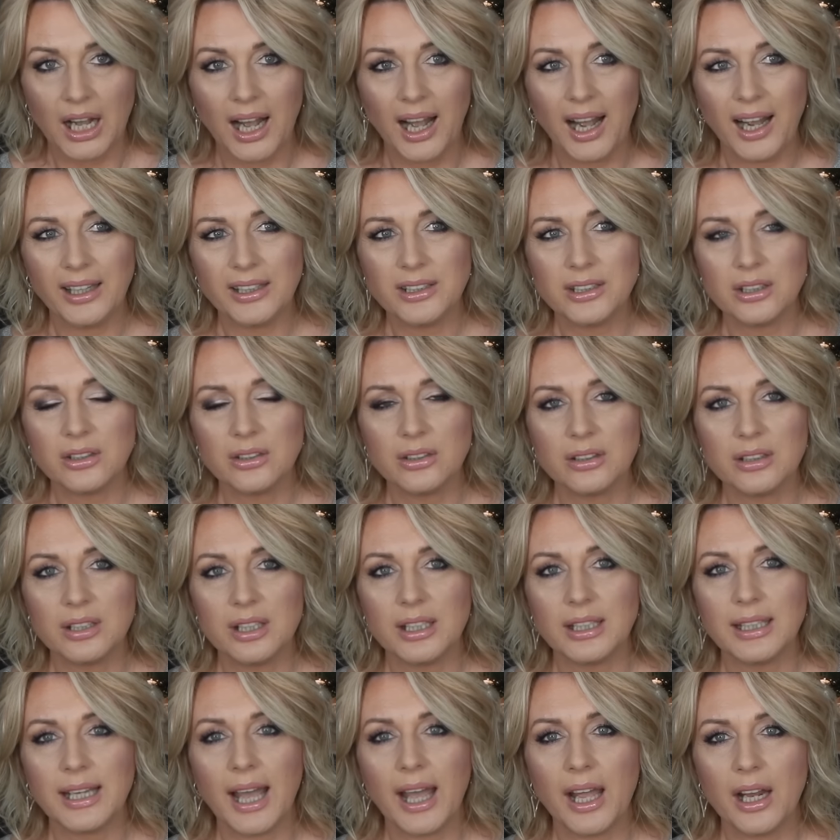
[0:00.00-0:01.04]
I don't
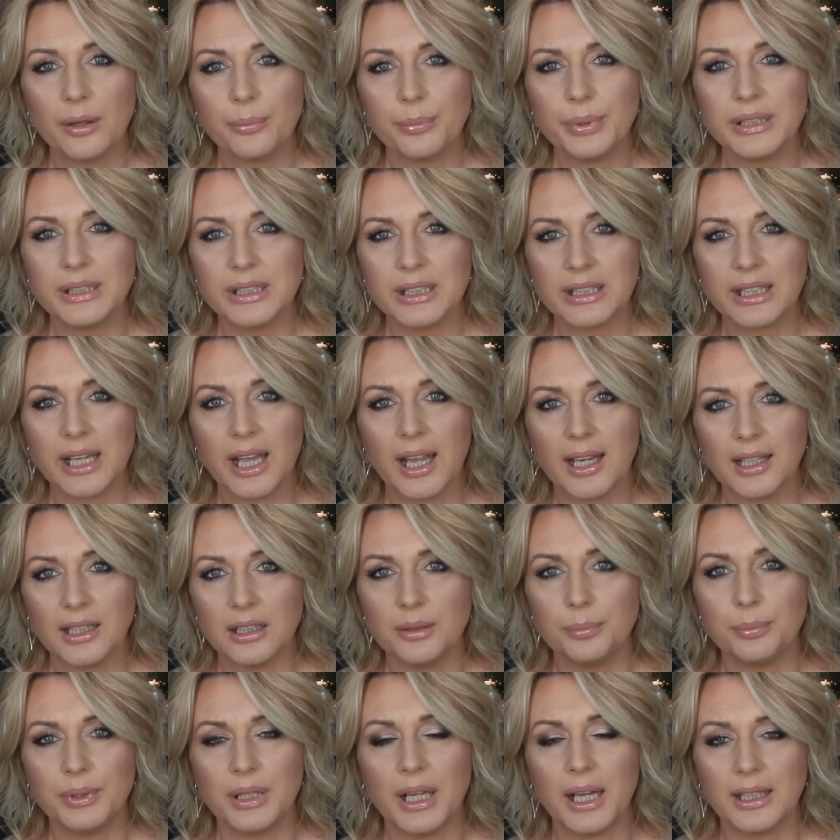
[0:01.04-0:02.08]
think Urban Decay
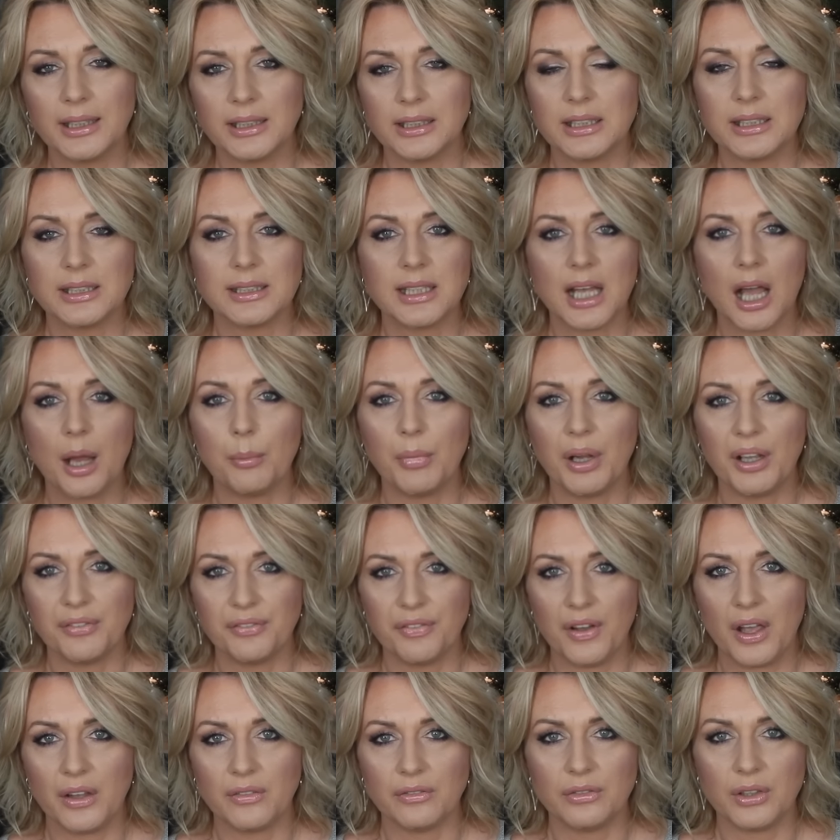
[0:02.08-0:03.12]
lip liners are my
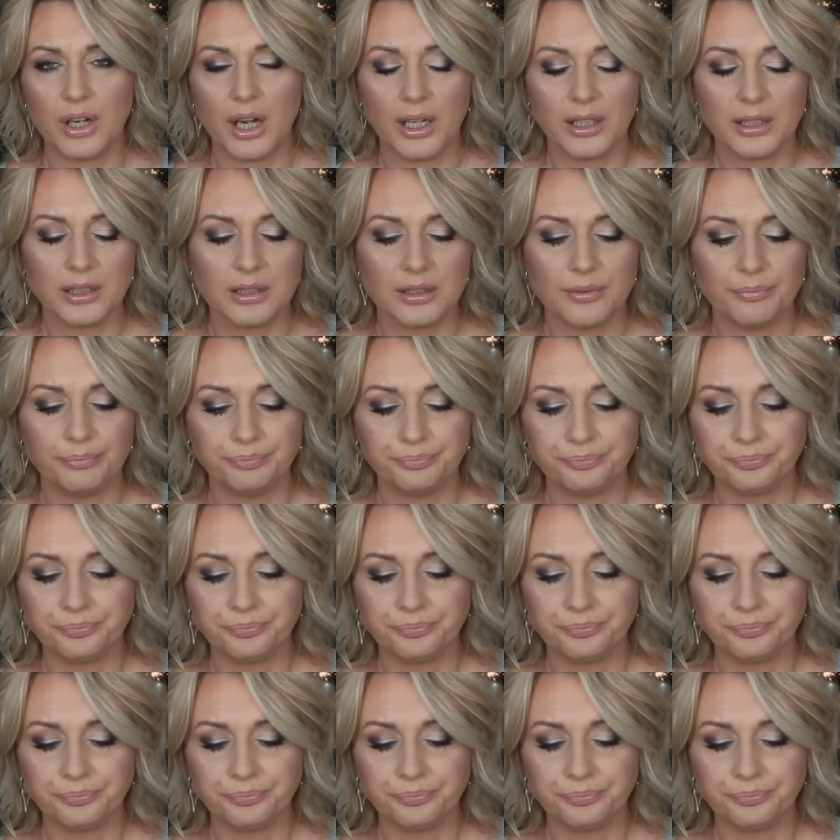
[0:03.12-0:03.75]
favorite.